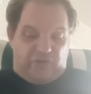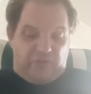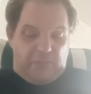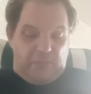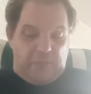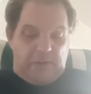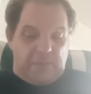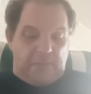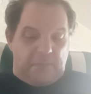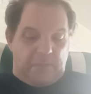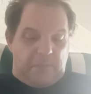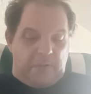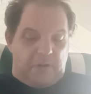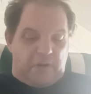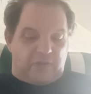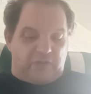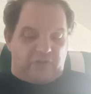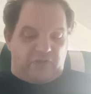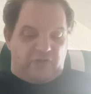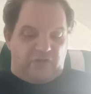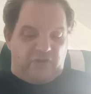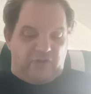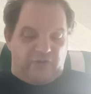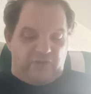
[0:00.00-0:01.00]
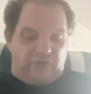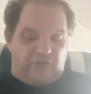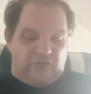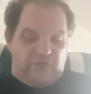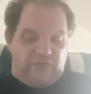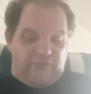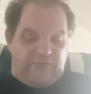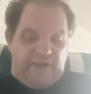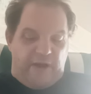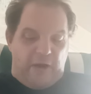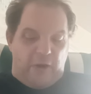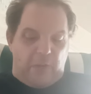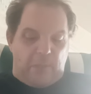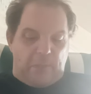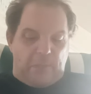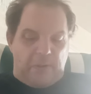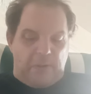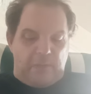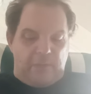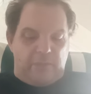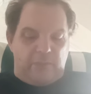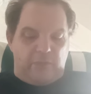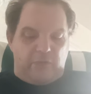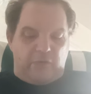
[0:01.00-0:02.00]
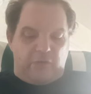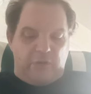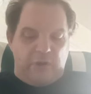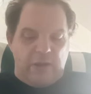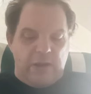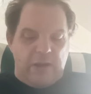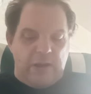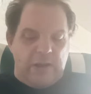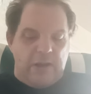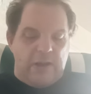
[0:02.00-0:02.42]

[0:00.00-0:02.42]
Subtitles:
some unboxings of albums,